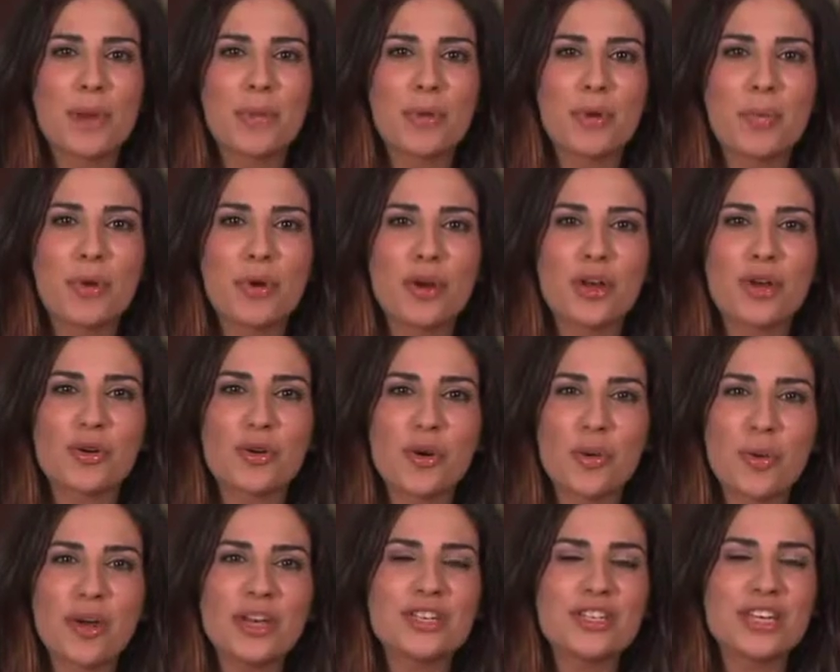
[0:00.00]
promoting
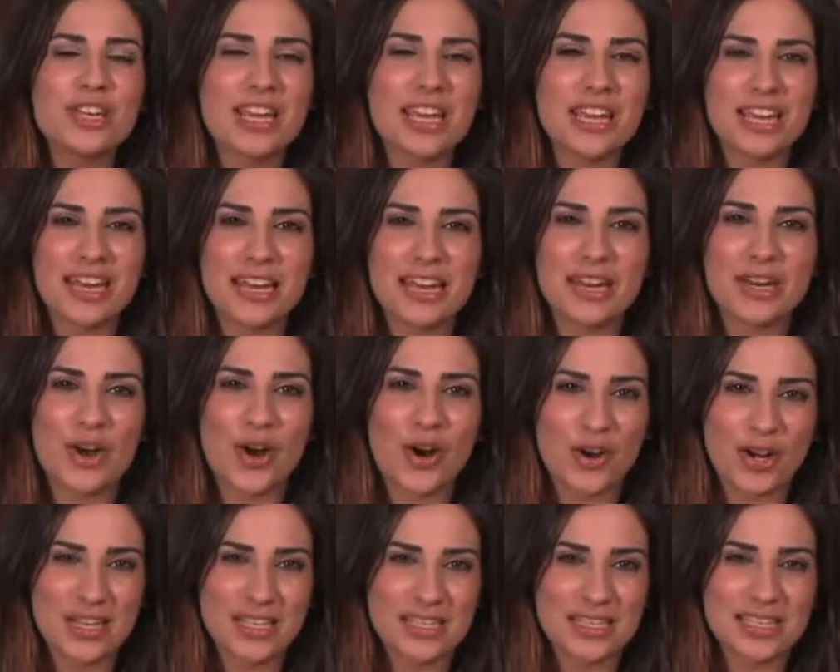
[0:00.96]
Croatian-Canadian
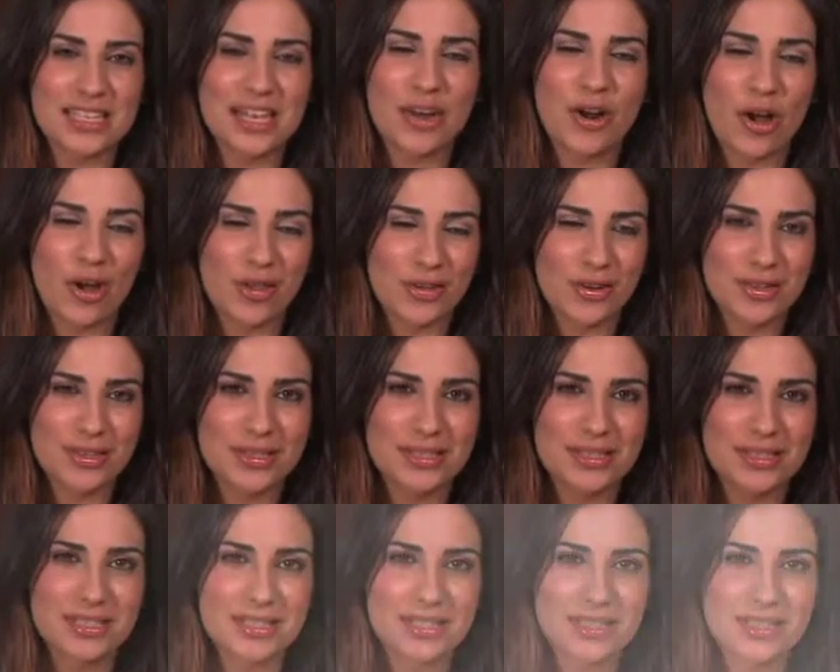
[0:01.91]
artists and
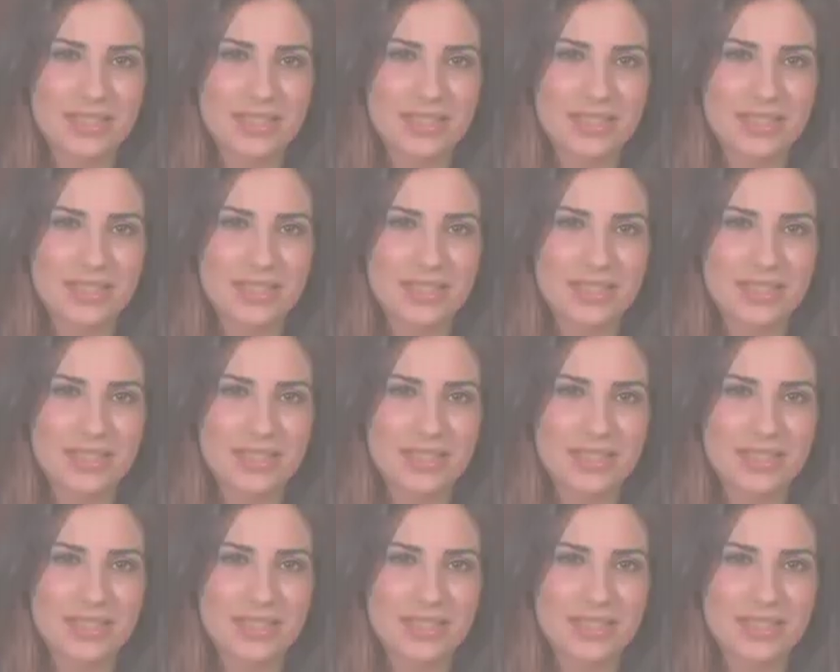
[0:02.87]
authors.